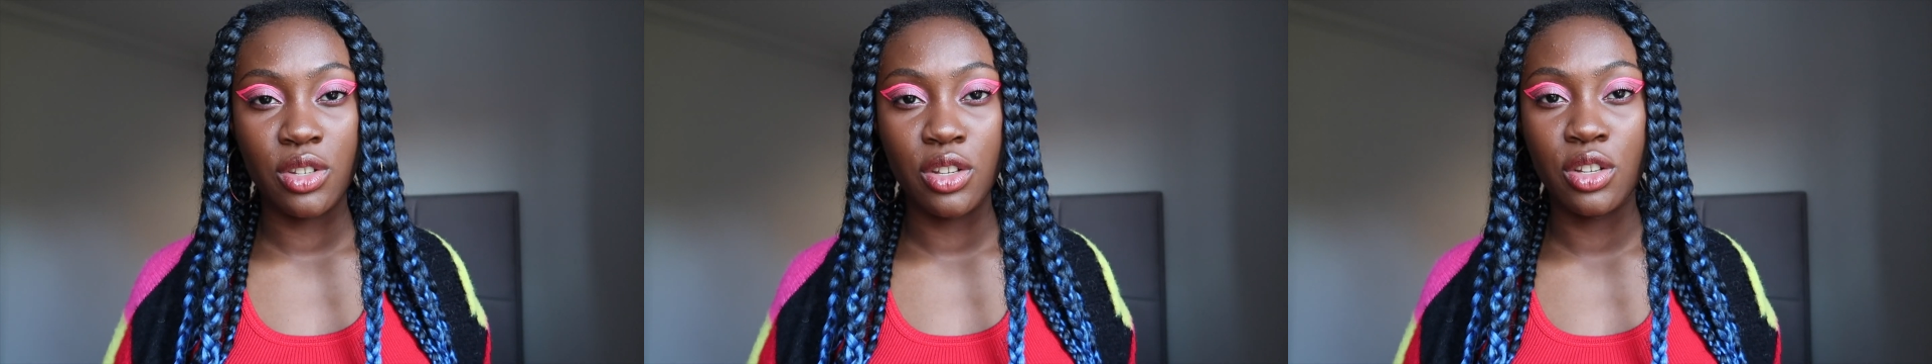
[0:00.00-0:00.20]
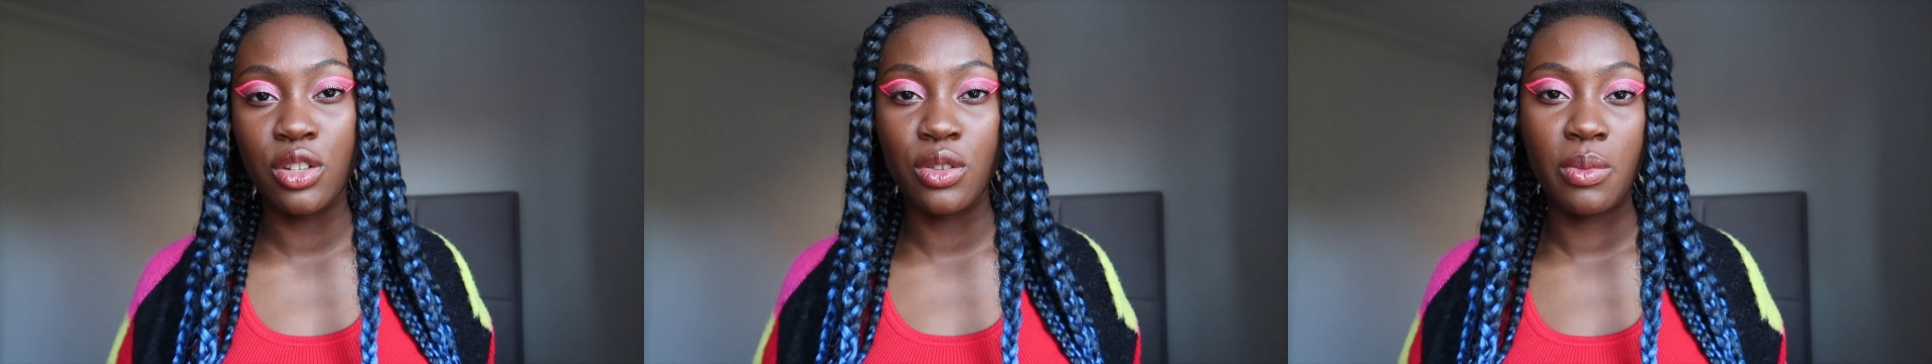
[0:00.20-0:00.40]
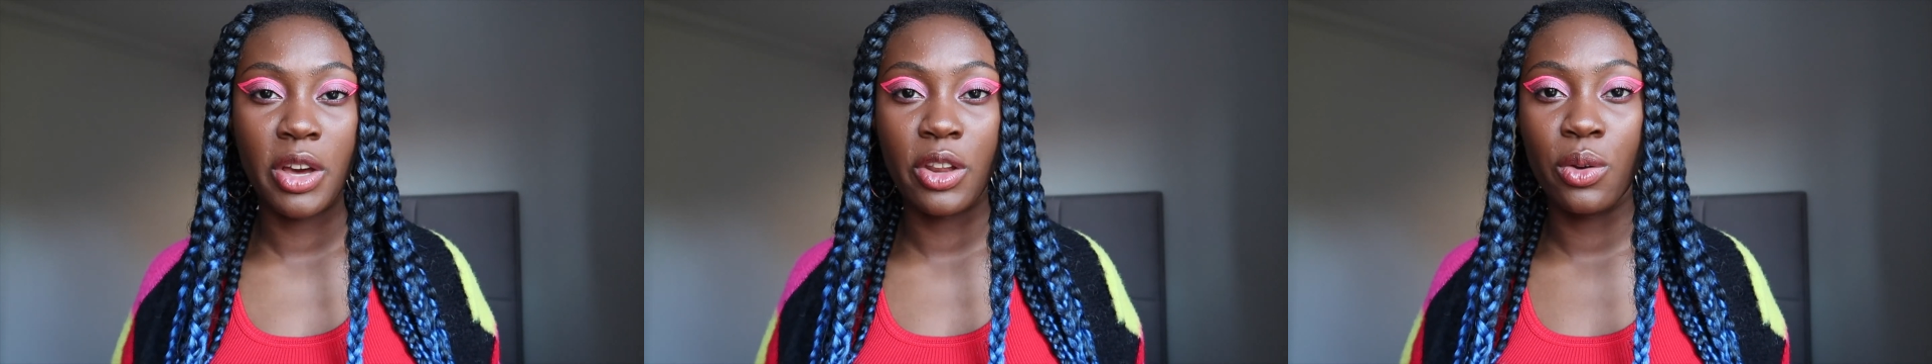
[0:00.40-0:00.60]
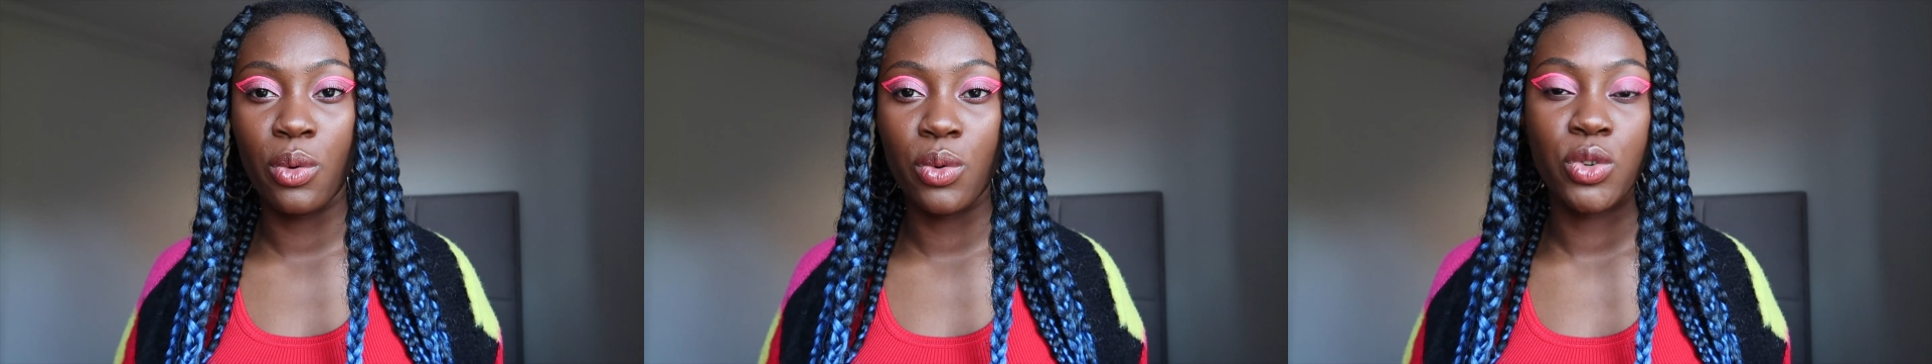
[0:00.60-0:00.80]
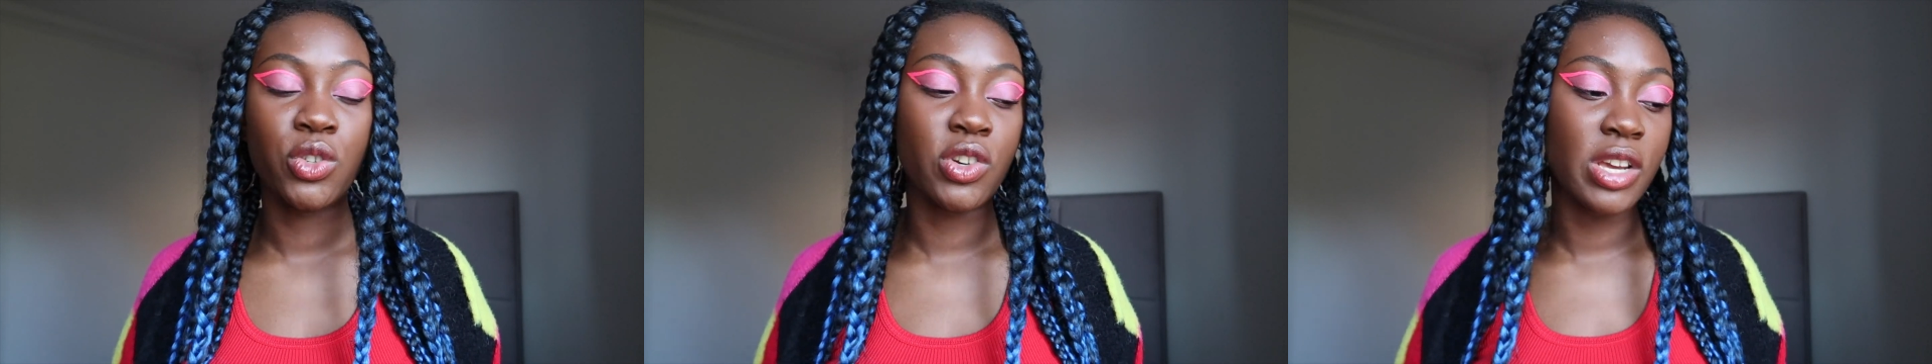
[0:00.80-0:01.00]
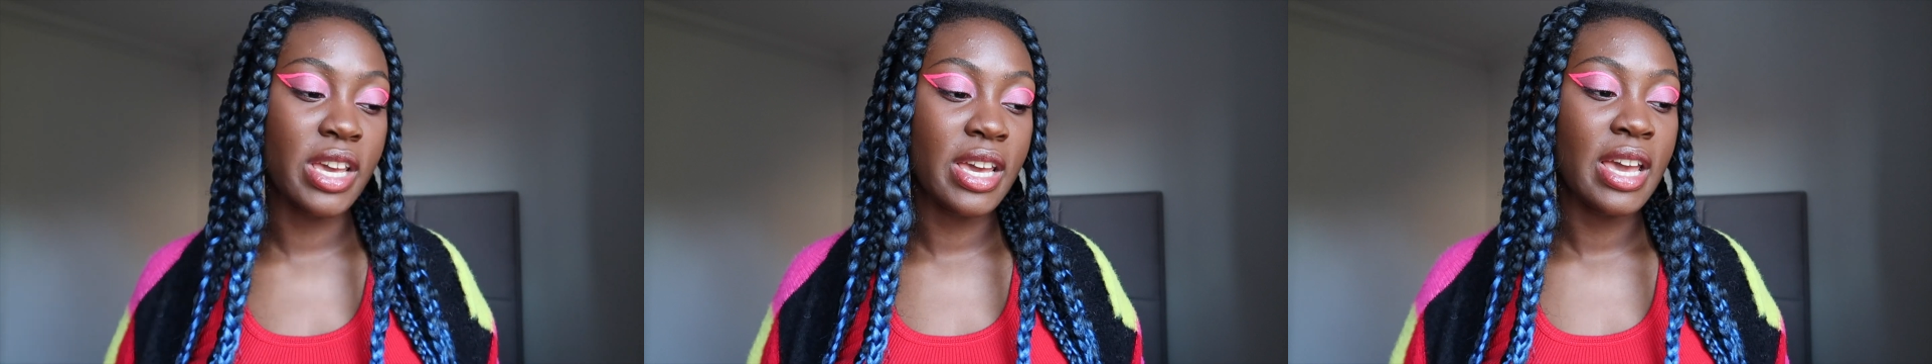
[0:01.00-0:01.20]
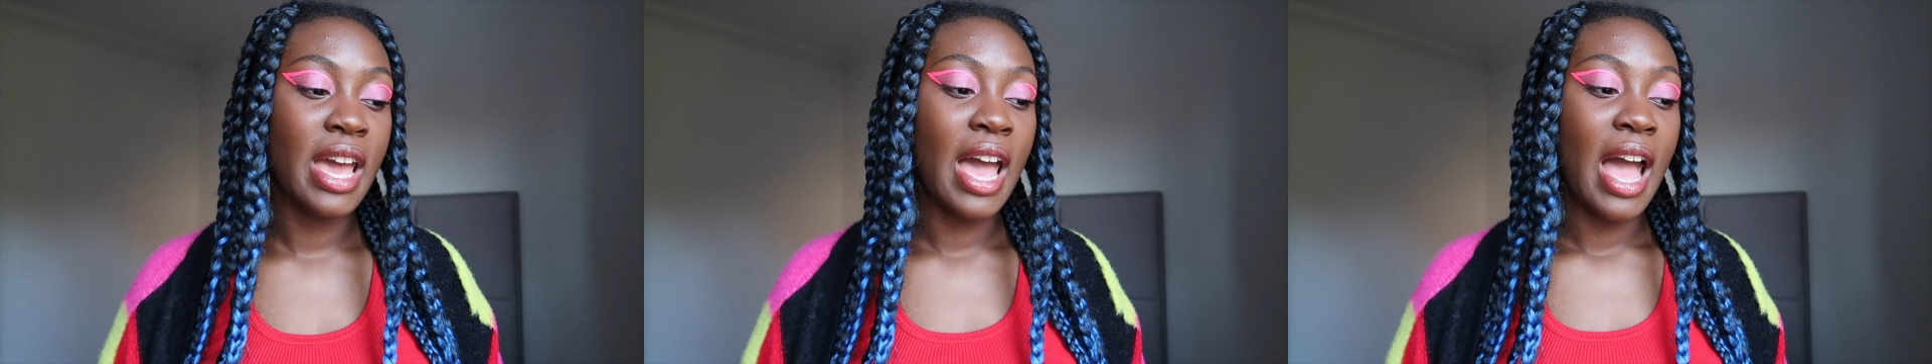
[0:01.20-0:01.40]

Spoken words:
to do my laundry,